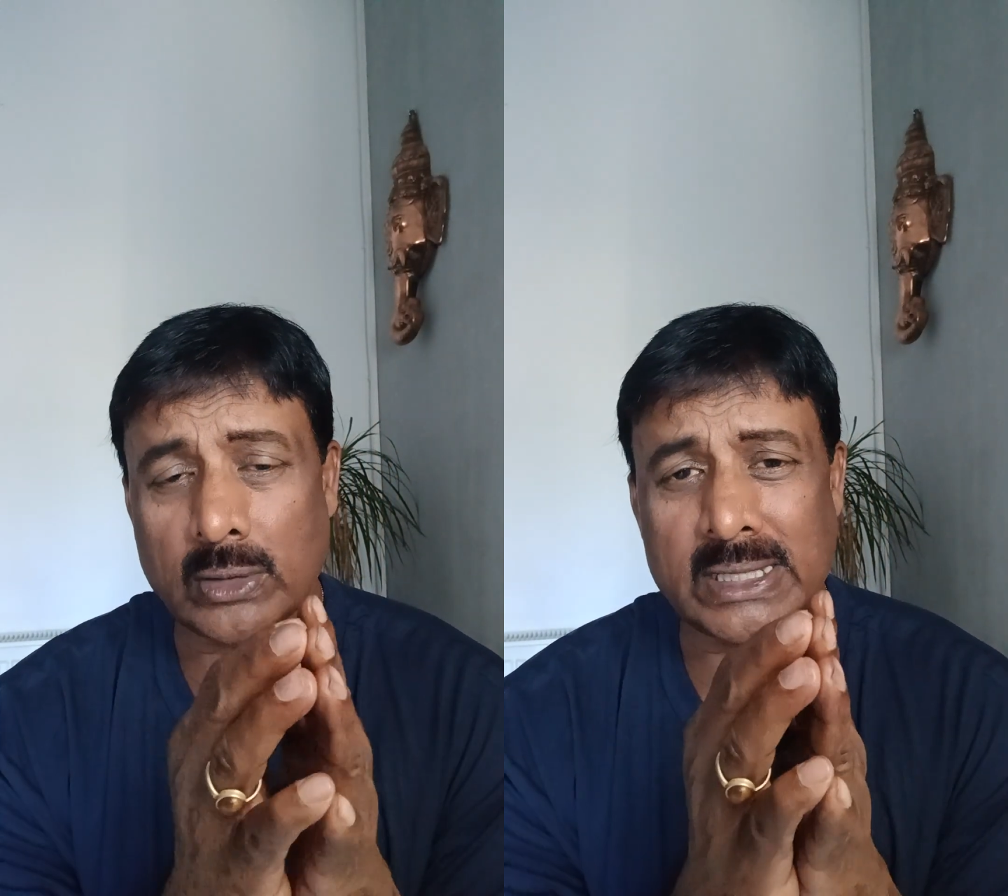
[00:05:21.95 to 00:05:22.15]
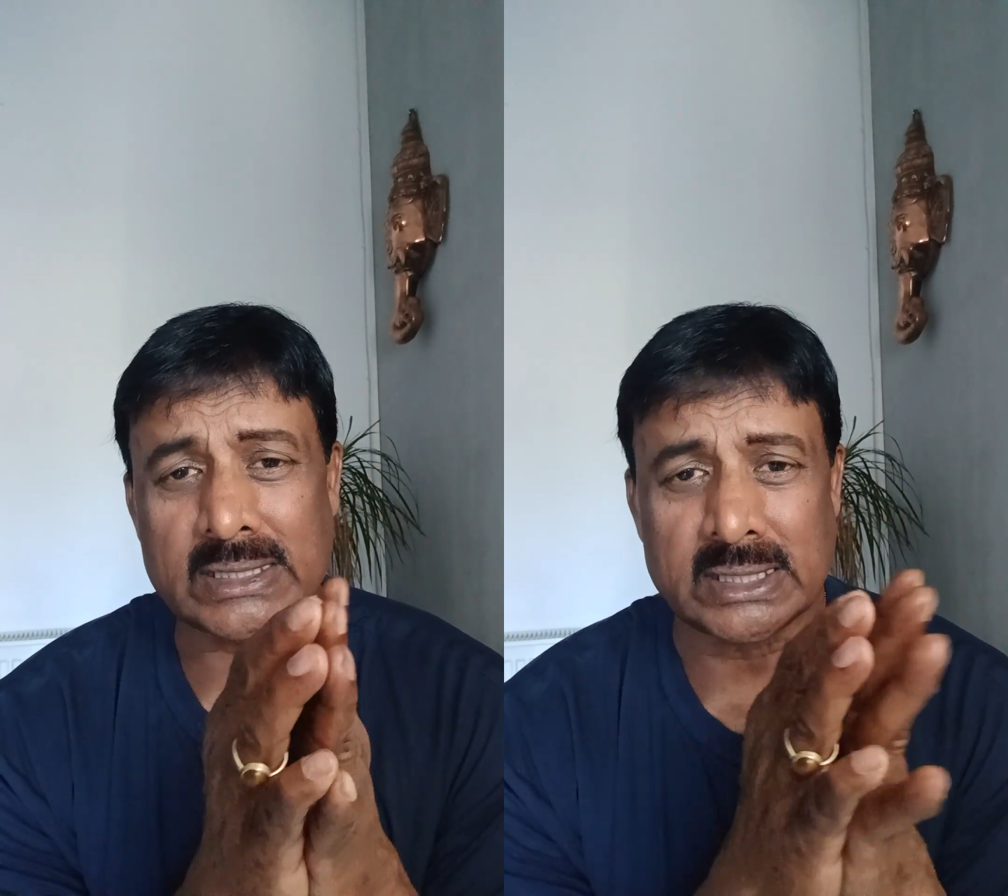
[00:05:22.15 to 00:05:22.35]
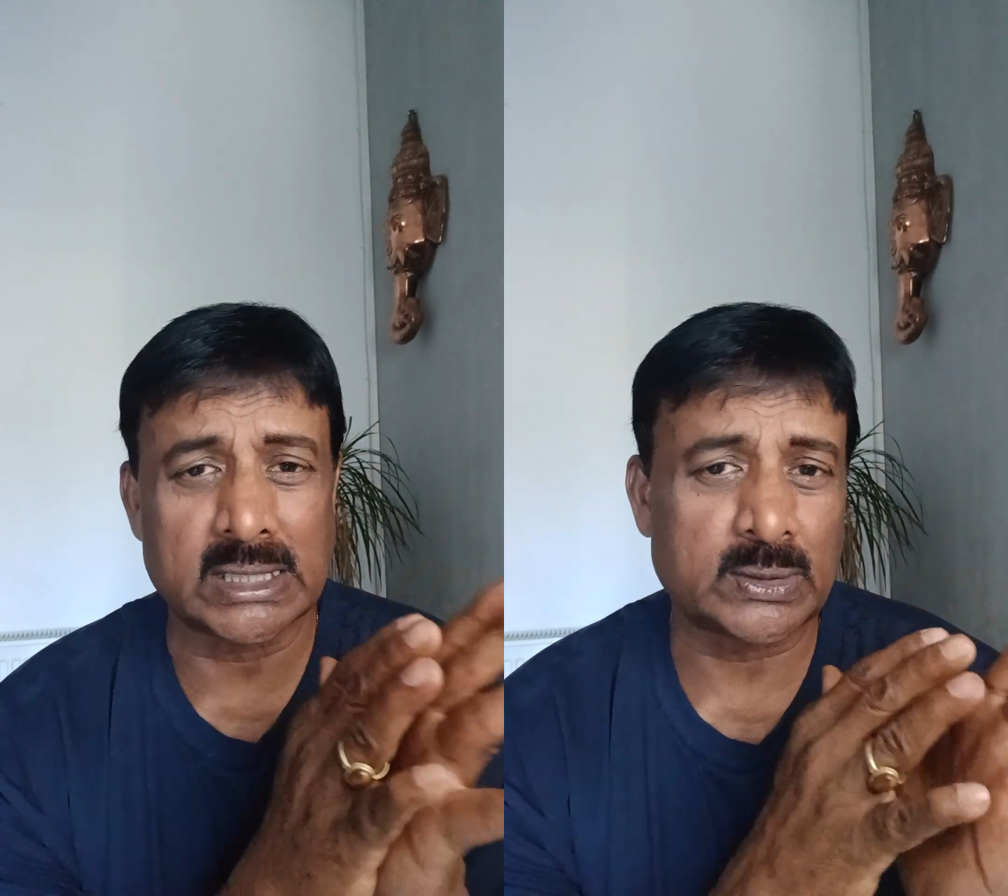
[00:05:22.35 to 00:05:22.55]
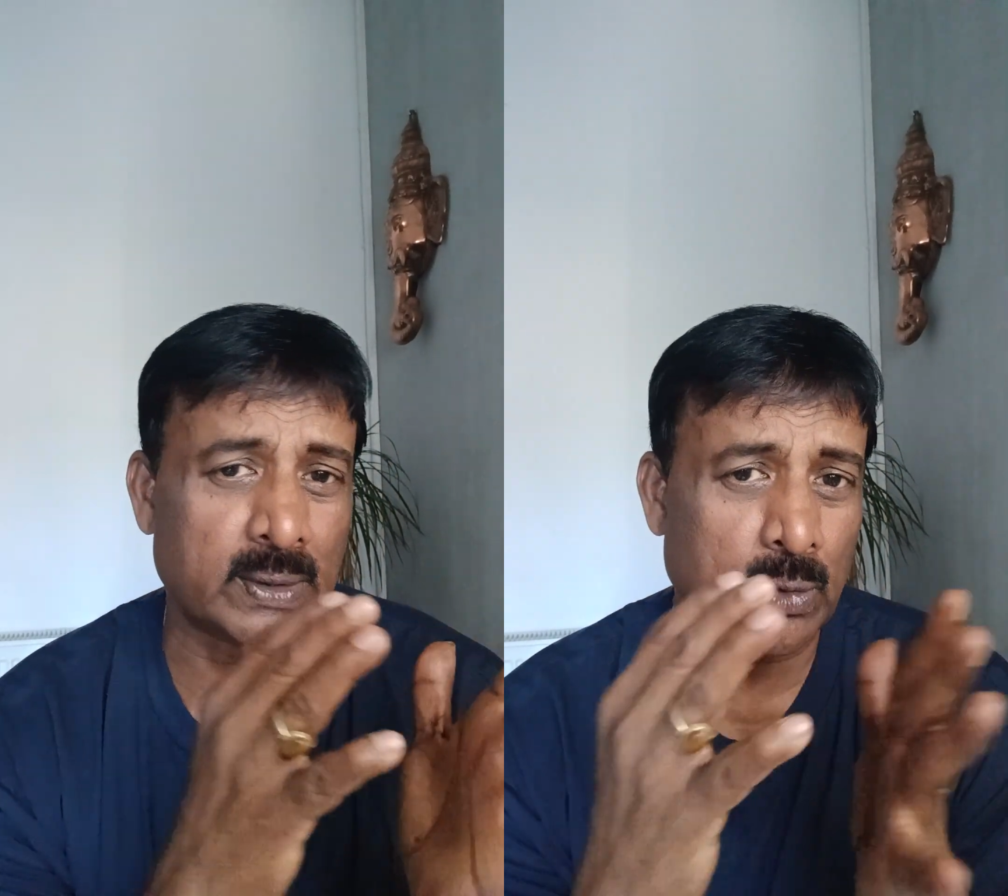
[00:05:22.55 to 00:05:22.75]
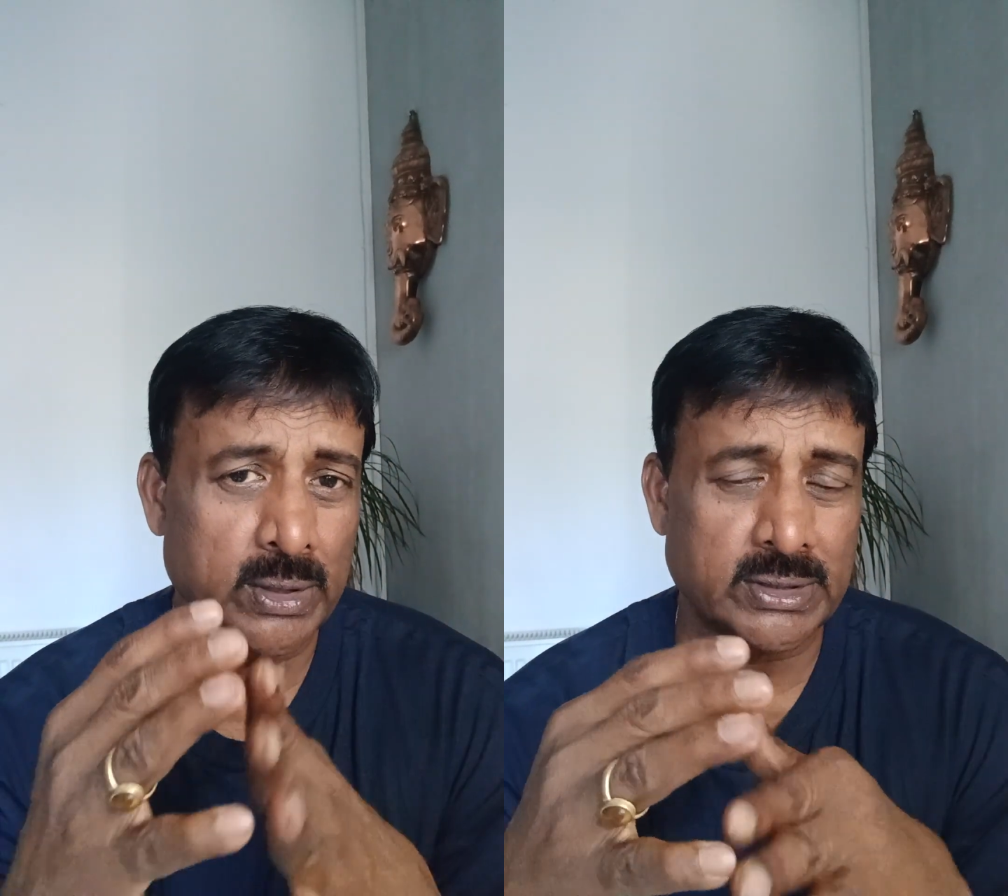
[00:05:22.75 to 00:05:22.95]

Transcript: these things we are going